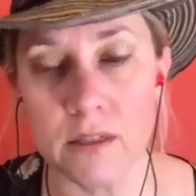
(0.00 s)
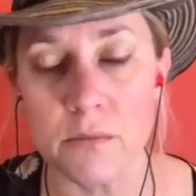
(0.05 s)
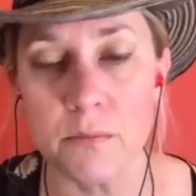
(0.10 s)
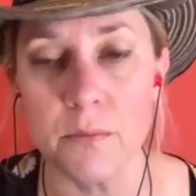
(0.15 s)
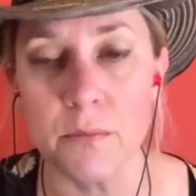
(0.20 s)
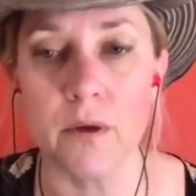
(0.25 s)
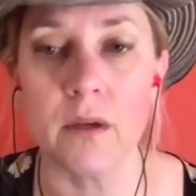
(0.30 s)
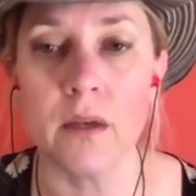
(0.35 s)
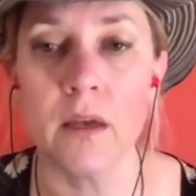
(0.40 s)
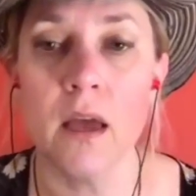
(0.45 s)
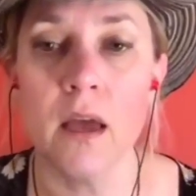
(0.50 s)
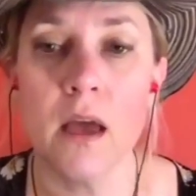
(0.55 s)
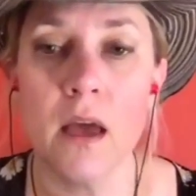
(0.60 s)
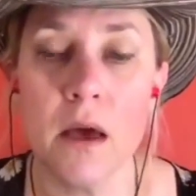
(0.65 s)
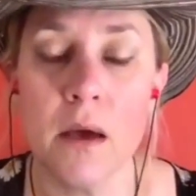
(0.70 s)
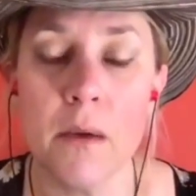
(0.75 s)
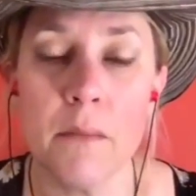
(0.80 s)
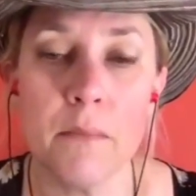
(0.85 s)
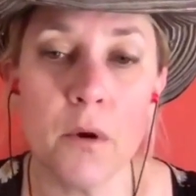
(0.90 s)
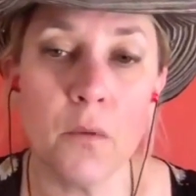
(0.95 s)
book.
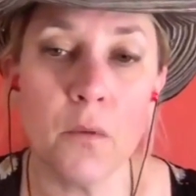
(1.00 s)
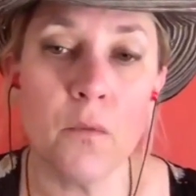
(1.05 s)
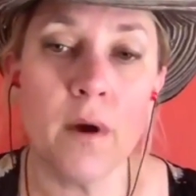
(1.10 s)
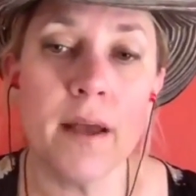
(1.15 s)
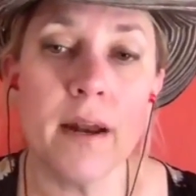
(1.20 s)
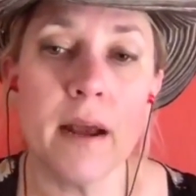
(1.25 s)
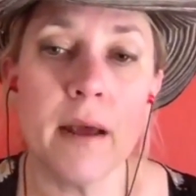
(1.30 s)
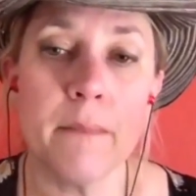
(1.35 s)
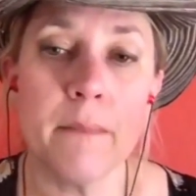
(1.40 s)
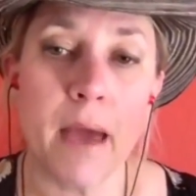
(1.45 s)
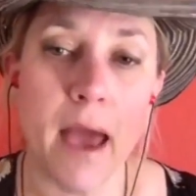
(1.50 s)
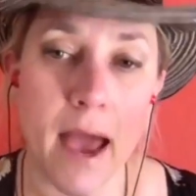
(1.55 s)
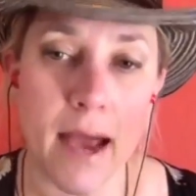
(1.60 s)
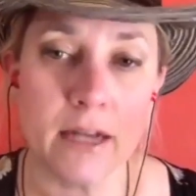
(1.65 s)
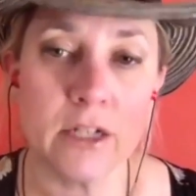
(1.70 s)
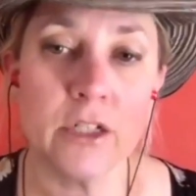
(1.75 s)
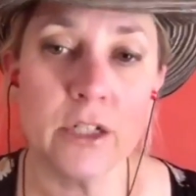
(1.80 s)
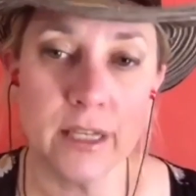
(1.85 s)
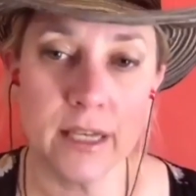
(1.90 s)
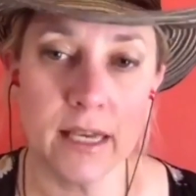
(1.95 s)
But when I'm
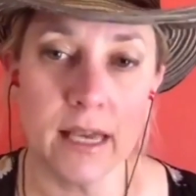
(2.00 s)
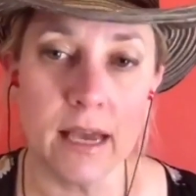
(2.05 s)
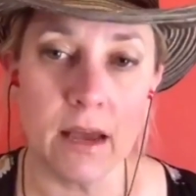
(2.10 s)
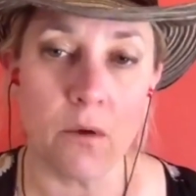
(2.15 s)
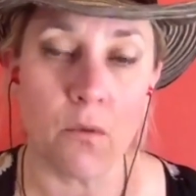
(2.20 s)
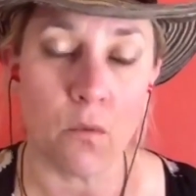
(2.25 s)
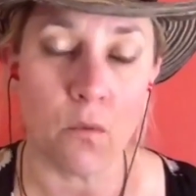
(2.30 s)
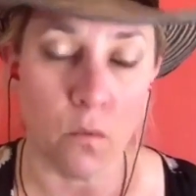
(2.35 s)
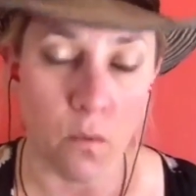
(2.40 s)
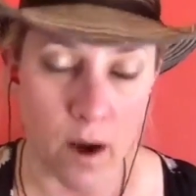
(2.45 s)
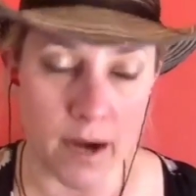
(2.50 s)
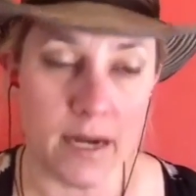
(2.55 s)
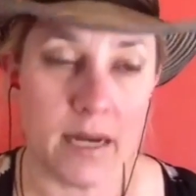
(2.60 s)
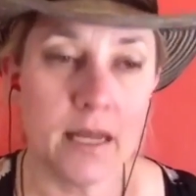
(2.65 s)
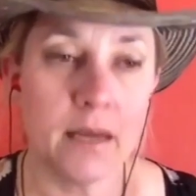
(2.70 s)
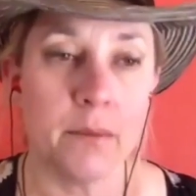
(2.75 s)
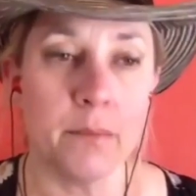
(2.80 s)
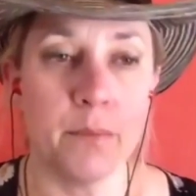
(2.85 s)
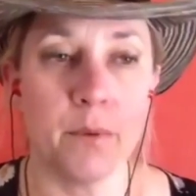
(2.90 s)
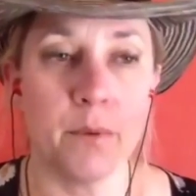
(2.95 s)
actually
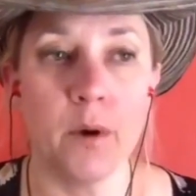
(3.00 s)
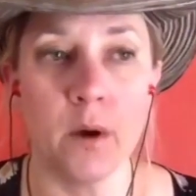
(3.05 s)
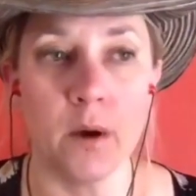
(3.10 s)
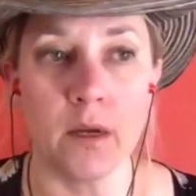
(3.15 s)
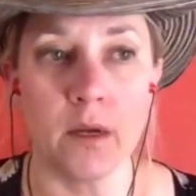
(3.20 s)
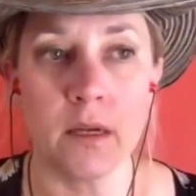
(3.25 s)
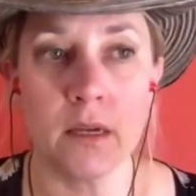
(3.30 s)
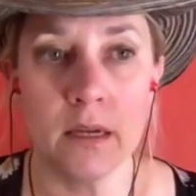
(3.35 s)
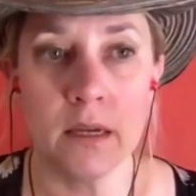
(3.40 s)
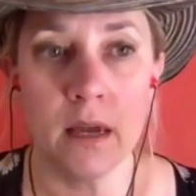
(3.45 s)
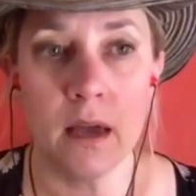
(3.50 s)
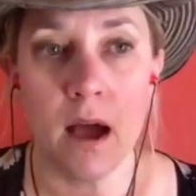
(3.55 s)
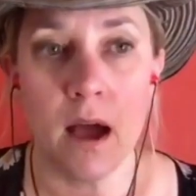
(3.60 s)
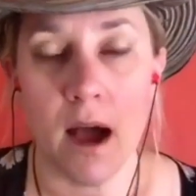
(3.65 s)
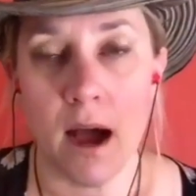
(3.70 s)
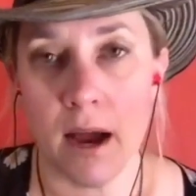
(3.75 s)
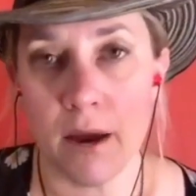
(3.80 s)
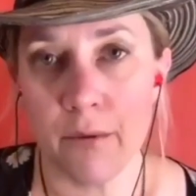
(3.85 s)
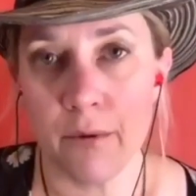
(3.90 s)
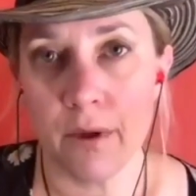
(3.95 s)
writing a book,
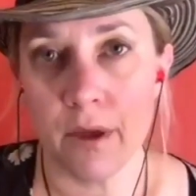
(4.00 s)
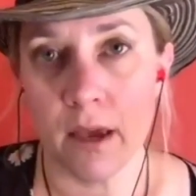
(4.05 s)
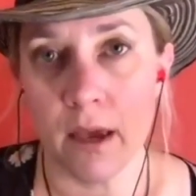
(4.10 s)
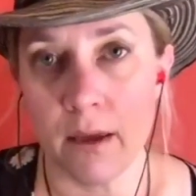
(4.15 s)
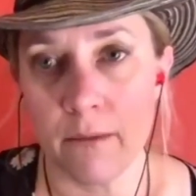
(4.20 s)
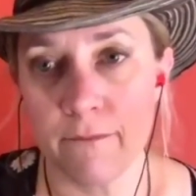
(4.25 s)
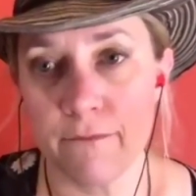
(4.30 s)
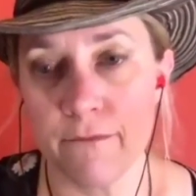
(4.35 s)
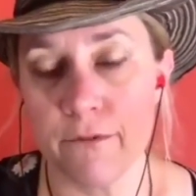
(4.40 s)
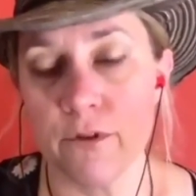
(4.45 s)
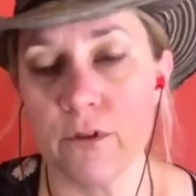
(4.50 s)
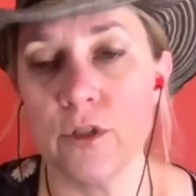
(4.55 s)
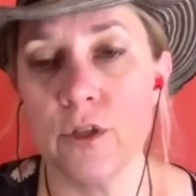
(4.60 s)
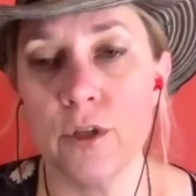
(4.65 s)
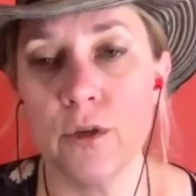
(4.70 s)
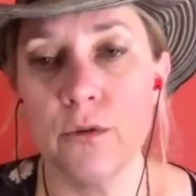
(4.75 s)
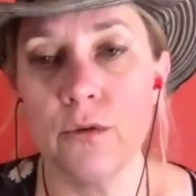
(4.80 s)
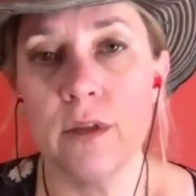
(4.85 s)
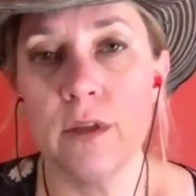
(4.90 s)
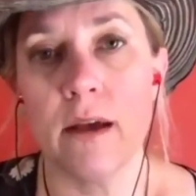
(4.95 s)
I will aim for
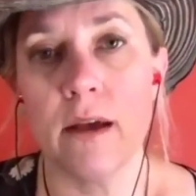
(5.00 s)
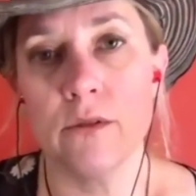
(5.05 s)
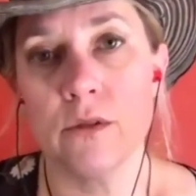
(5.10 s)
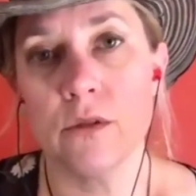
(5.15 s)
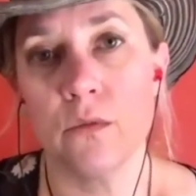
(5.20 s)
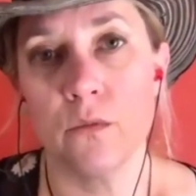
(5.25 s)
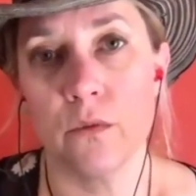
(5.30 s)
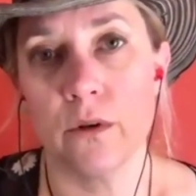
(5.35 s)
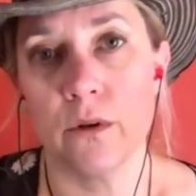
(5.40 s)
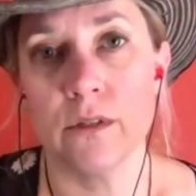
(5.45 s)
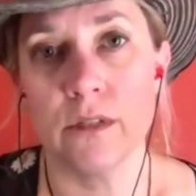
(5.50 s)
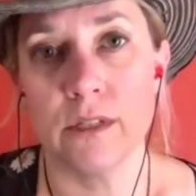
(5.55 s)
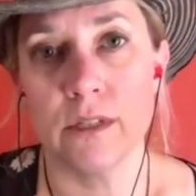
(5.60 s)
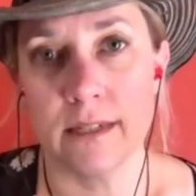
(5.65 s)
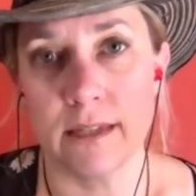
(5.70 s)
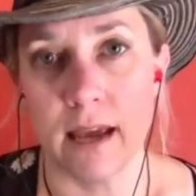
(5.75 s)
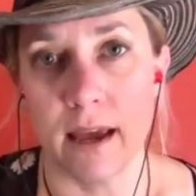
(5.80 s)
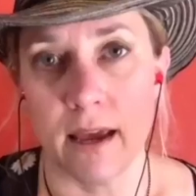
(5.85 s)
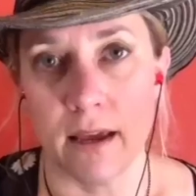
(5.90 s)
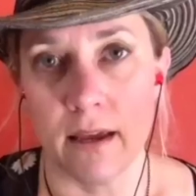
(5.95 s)
2,000 words a
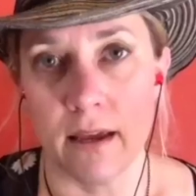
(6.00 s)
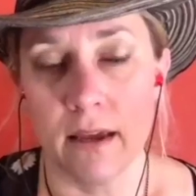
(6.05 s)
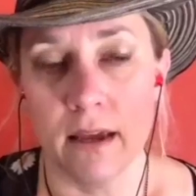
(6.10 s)
day.